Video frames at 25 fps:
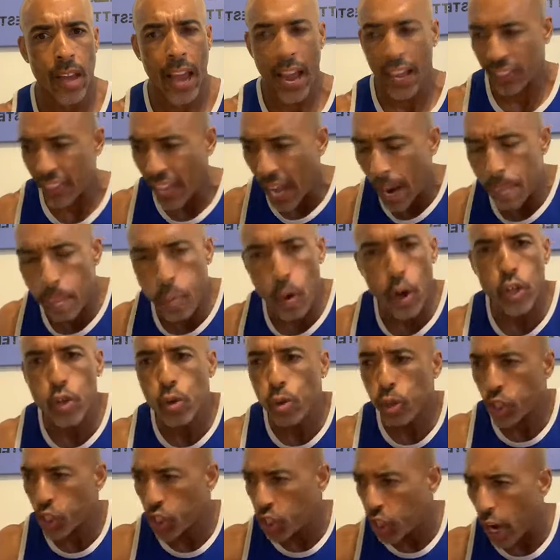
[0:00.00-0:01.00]
At that point,
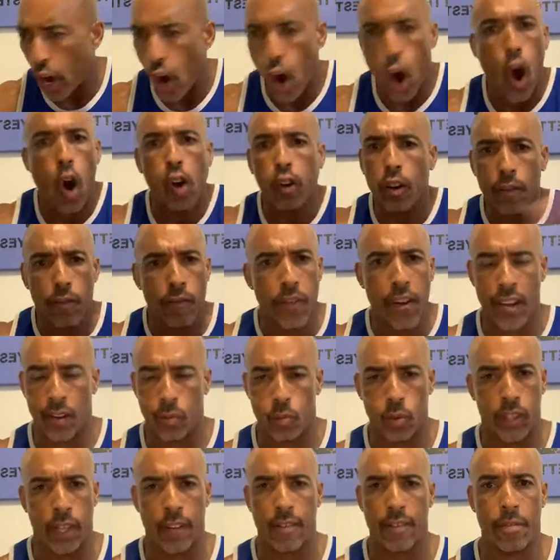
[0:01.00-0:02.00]
you'll share all of
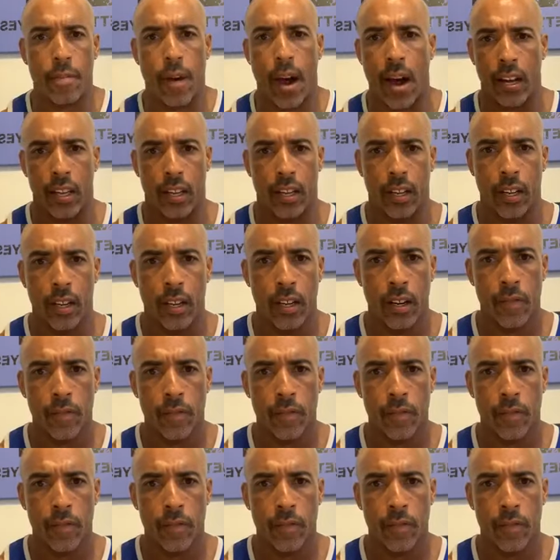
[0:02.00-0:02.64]
it with everybody.